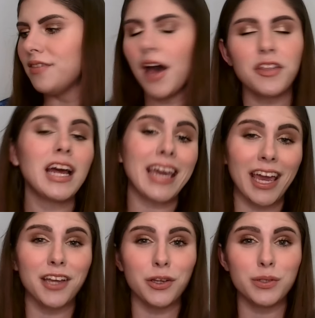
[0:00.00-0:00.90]
Not that I
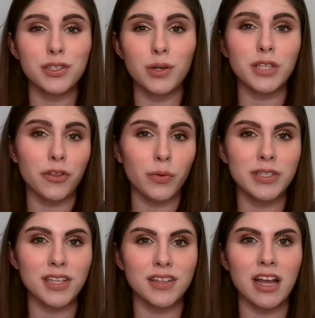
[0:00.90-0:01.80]
can't use those other
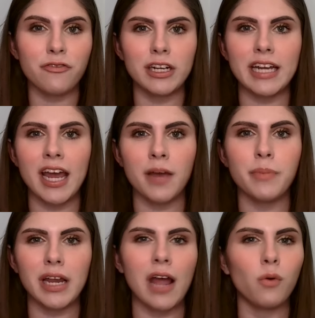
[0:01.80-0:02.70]
ones on the everyday,
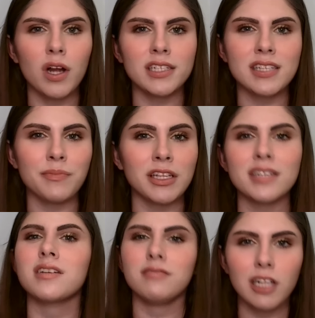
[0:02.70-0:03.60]
but I wanted something
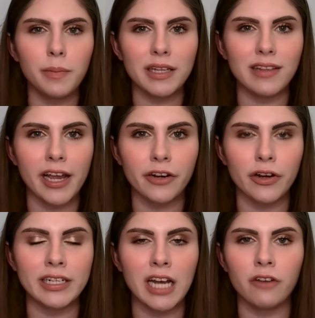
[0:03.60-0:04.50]
that's a little bit lighter
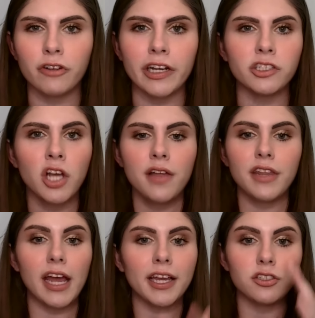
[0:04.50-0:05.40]
in coverage
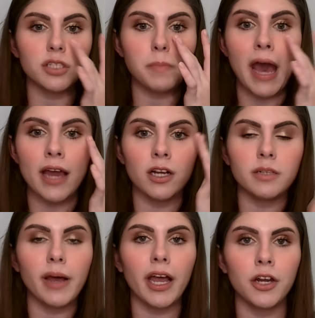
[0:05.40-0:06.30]
that I can just pat onto
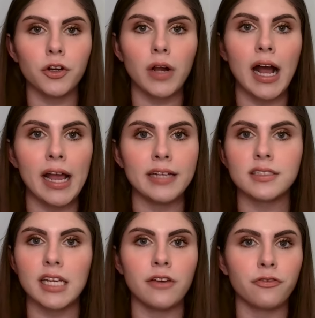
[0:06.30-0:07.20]
my under
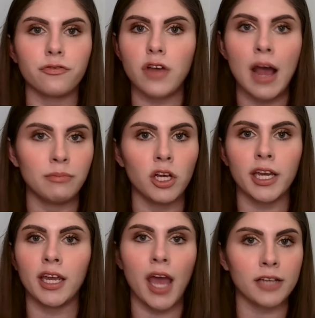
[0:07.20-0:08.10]
eyes if I'm
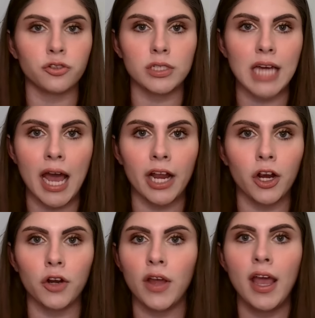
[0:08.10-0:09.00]
looking extra
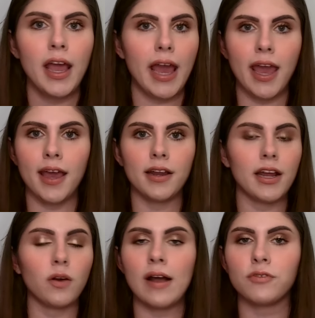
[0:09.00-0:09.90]
tired and I
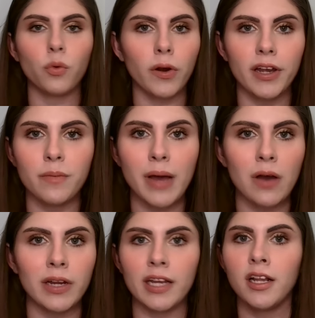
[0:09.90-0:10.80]
don't have to worry
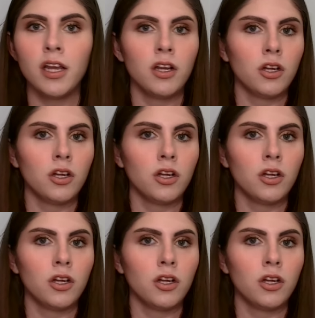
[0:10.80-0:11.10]
about it